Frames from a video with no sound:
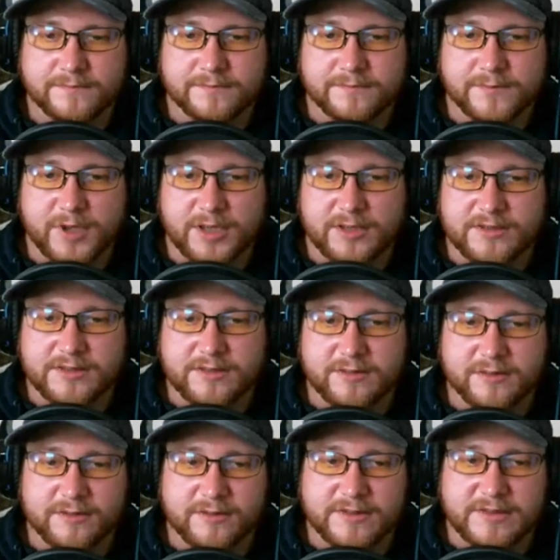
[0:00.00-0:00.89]
But also
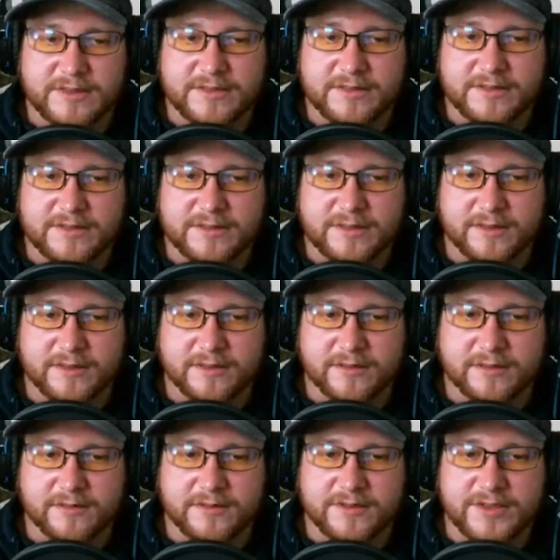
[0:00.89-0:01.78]
increases
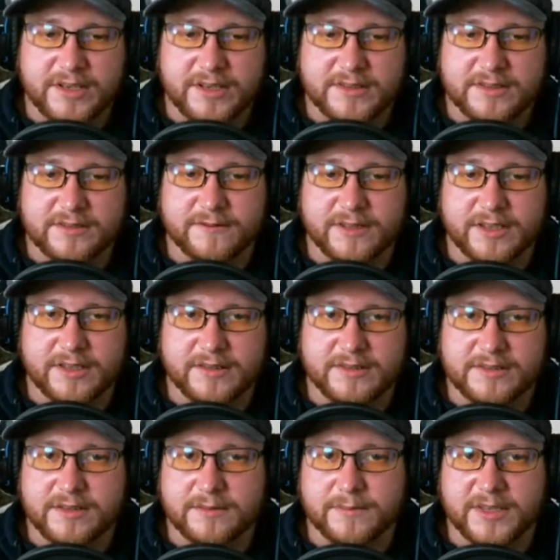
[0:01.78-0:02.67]
the chance of getting
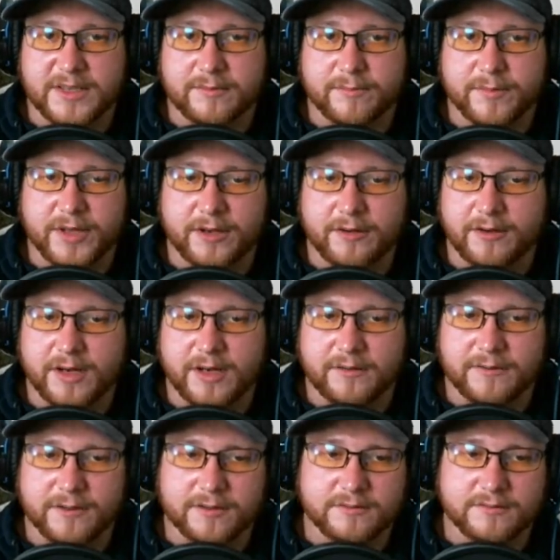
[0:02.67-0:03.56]
something better out
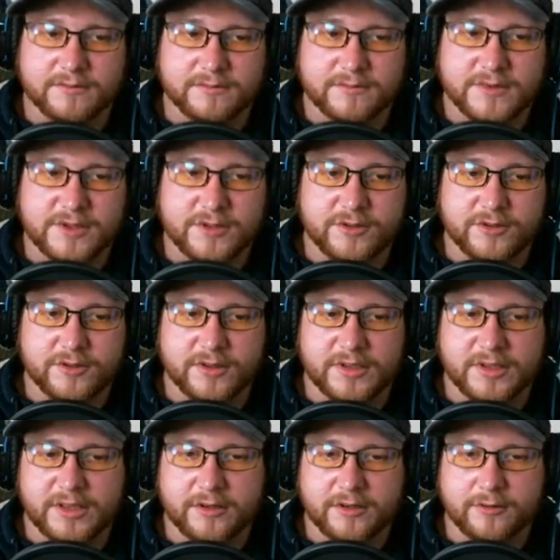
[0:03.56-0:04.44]
of it. So you could
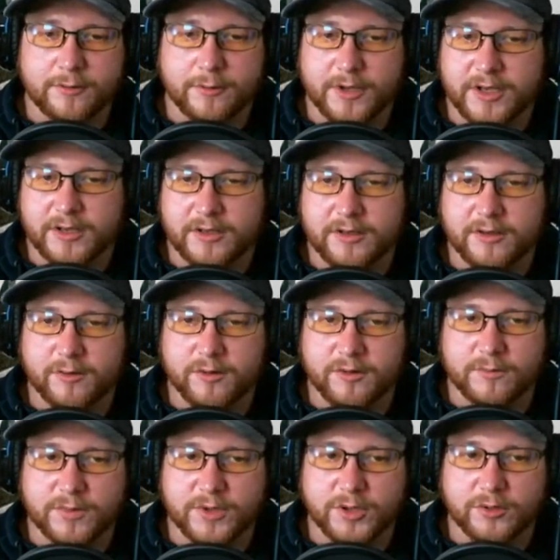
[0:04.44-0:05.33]
get green or
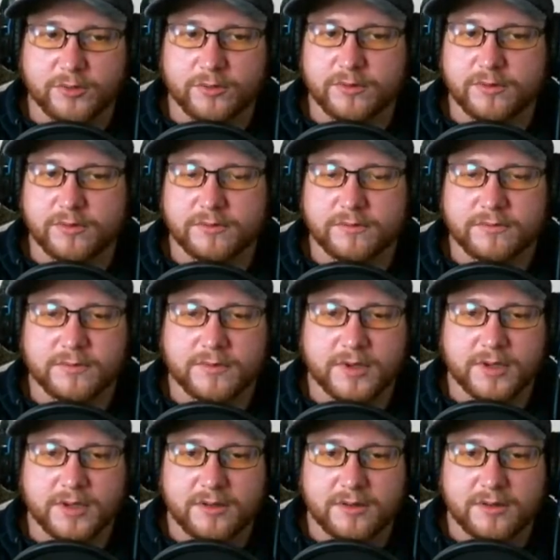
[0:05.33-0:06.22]
blue
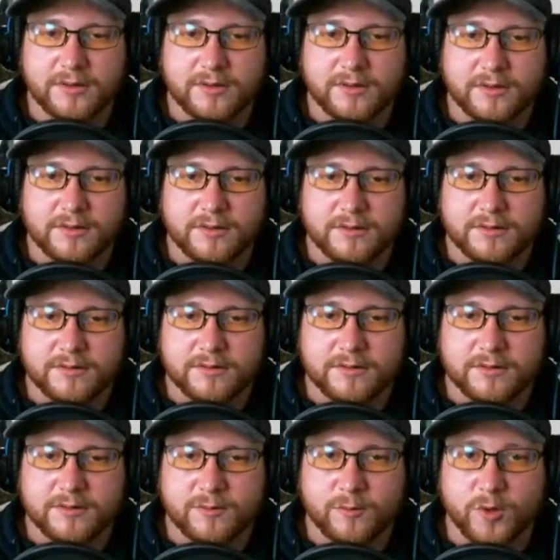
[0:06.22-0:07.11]

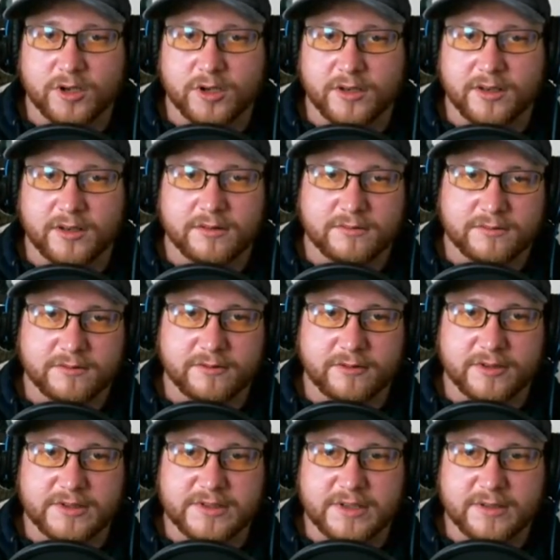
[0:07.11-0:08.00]
wood, for
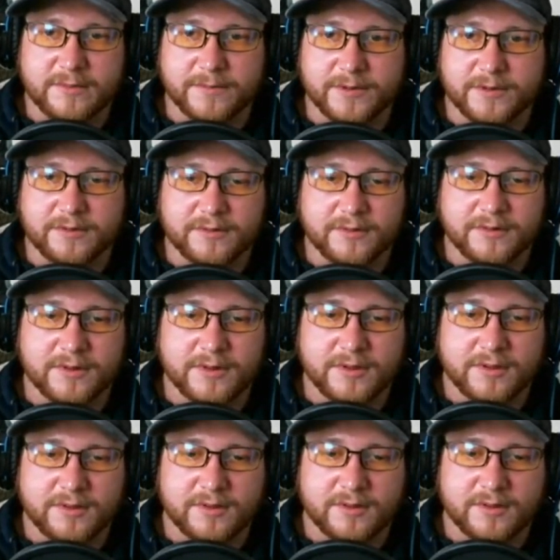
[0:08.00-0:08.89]
example.
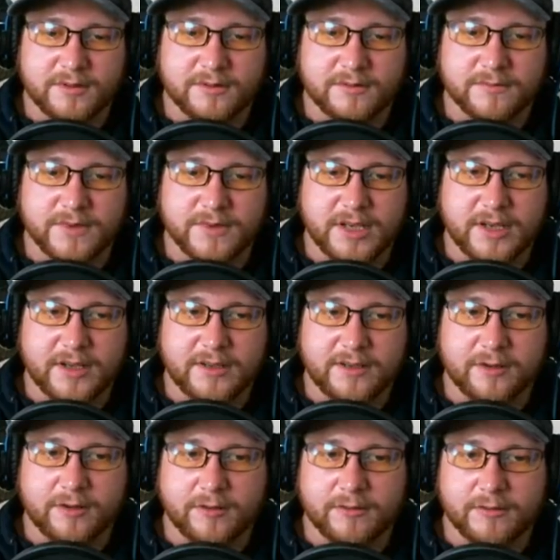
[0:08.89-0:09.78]
And I can
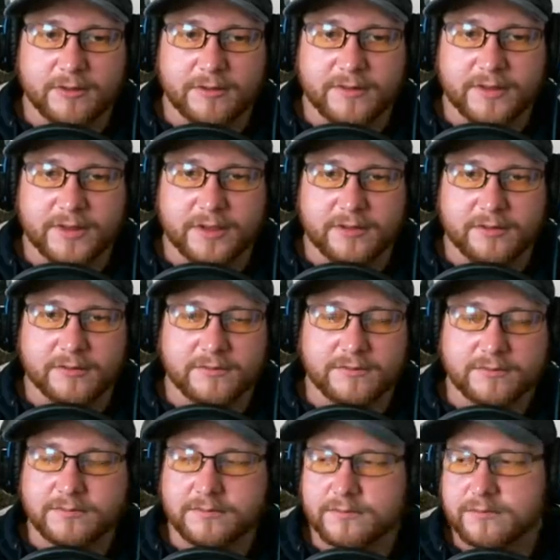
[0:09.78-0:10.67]
go over a video
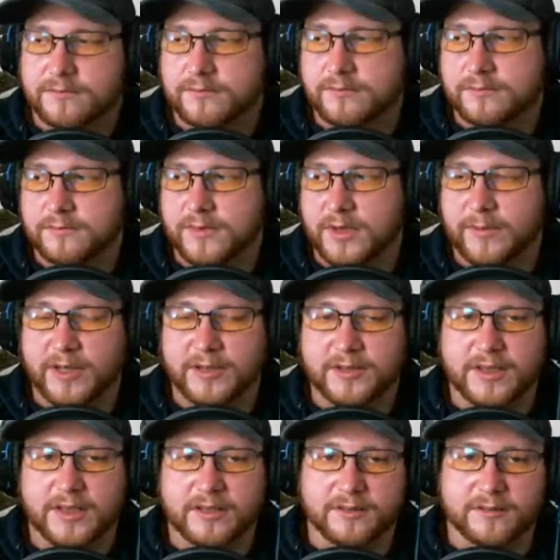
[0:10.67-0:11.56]
about
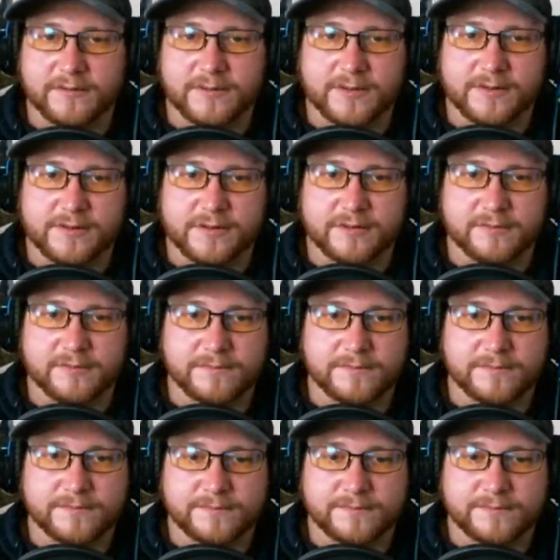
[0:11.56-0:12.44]
that in the future,
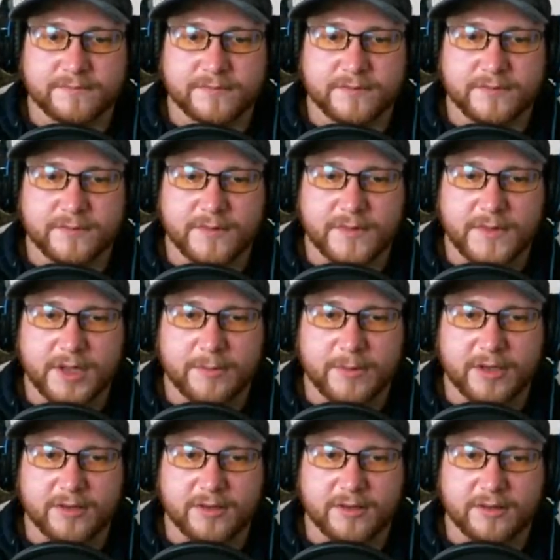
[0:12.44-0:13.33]

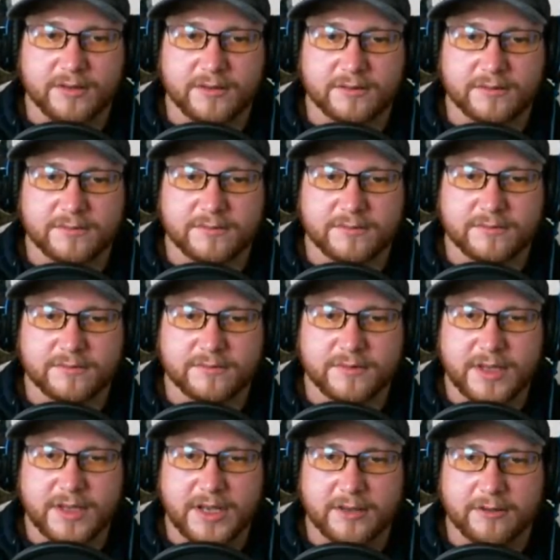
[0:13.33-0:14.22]
about
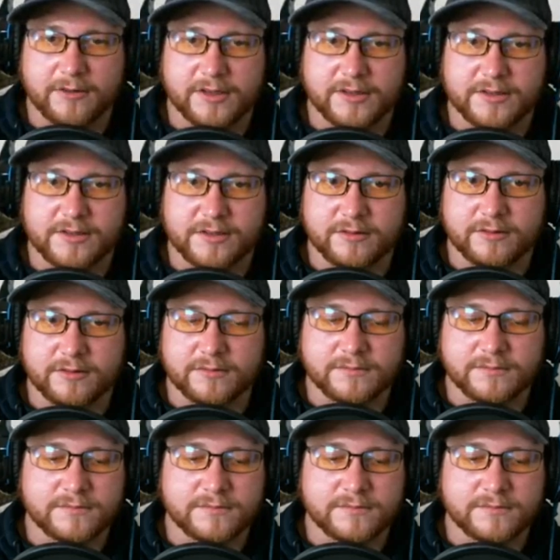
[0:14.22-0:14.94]
gathering in general.